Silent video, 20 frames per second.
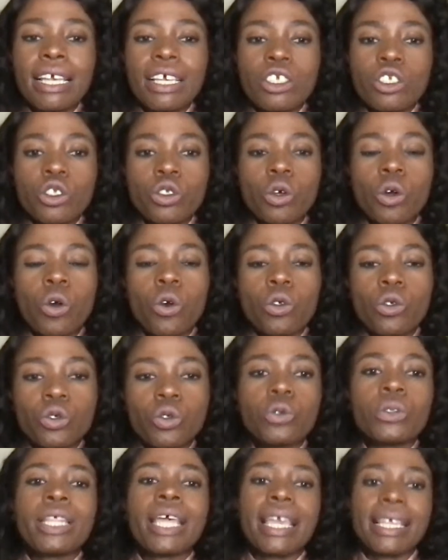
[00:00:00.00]
So
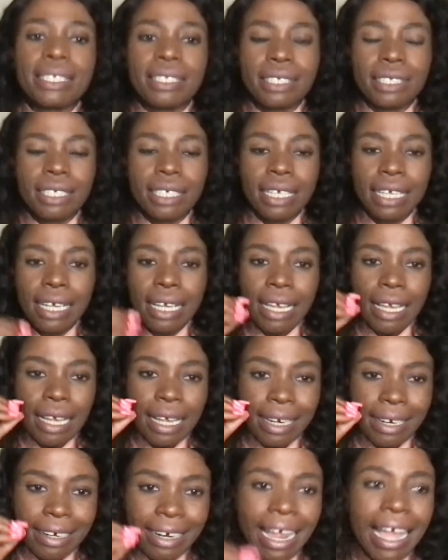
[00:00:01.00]
do that.
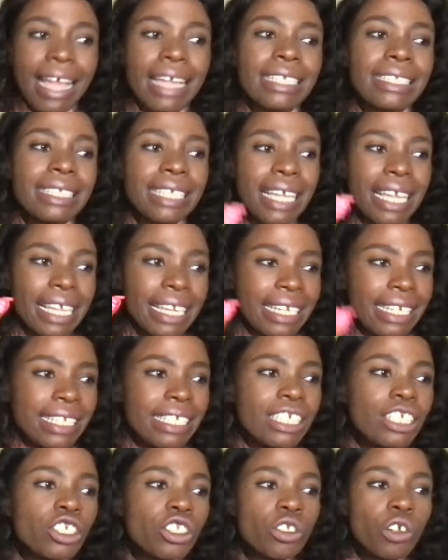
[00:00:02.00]
Write a
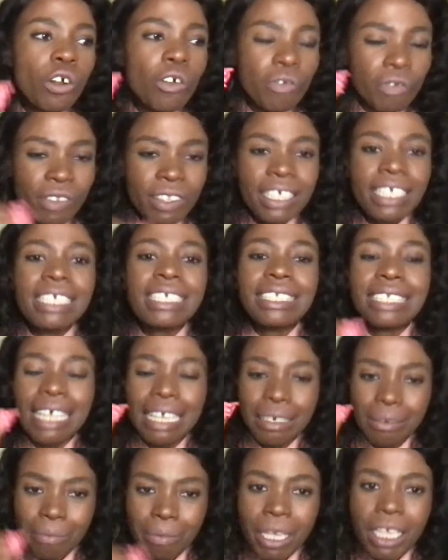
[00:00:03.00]
list of things
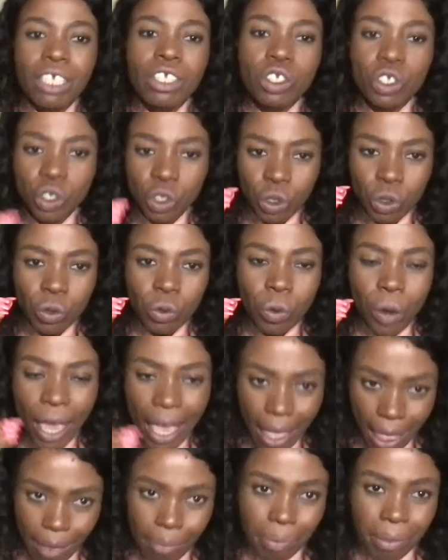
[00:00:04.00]
that makes you
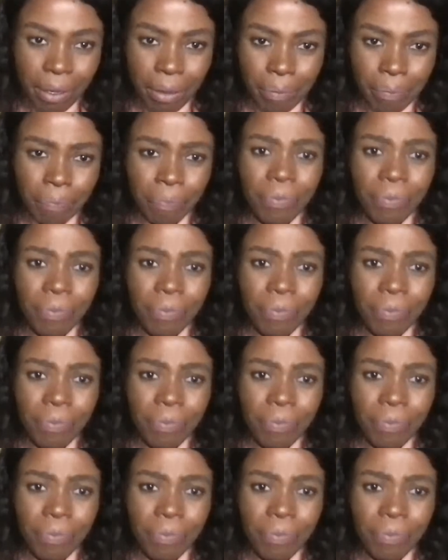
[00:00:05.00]
happy.